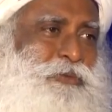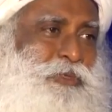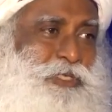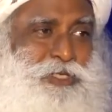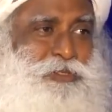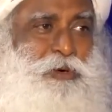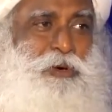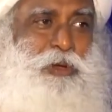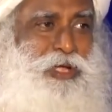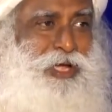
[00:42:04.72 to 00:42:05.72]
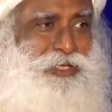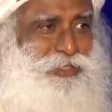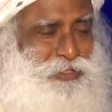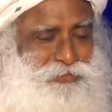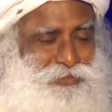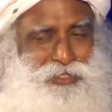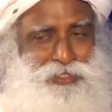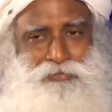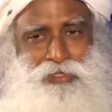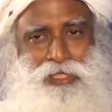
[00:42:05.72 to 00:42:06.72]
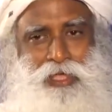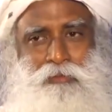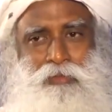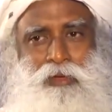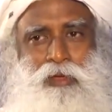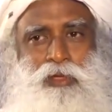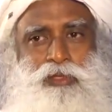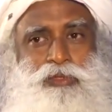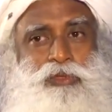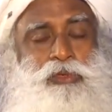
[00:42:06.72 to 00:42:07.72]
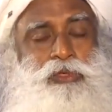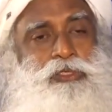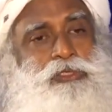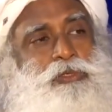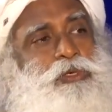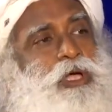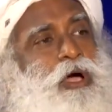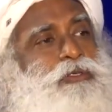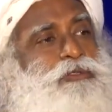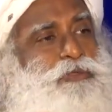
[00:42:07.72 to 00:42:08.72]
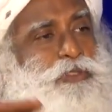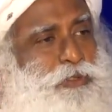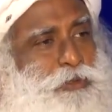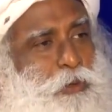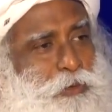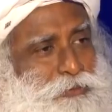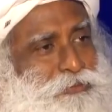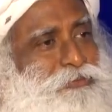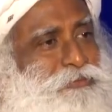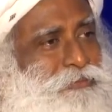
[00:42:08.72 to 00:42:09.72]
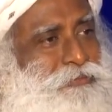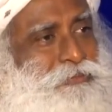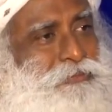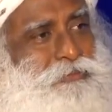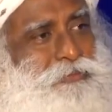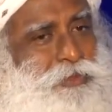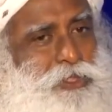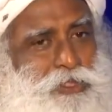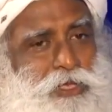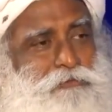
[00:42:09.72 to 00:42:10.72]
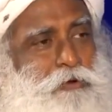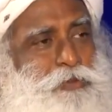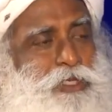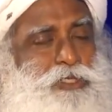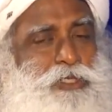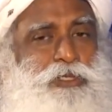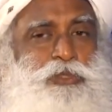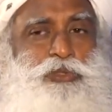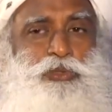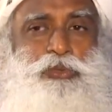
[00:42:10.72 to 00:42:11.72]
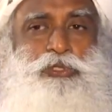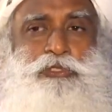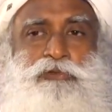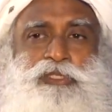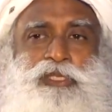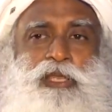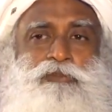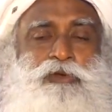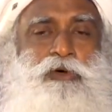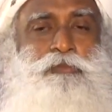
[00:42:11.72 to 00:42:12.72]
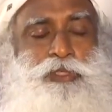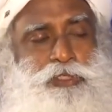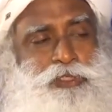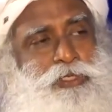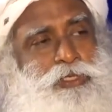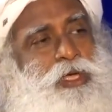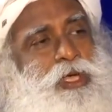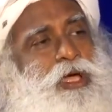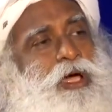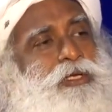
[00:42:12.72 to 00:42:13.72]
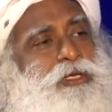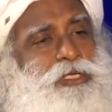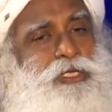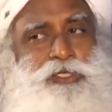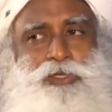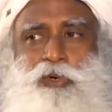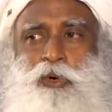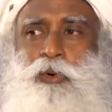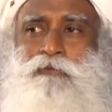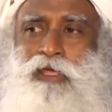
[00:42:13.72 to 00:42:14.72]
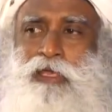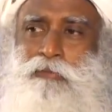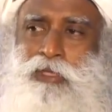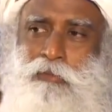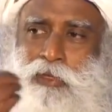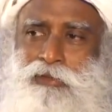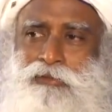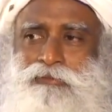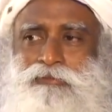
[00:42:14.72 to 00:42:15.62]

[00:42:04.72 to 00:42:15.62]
which does all kinds of things for them, so it is going out of control. The self-obsession, the tools for self-obsession hundred years ago were very minimal.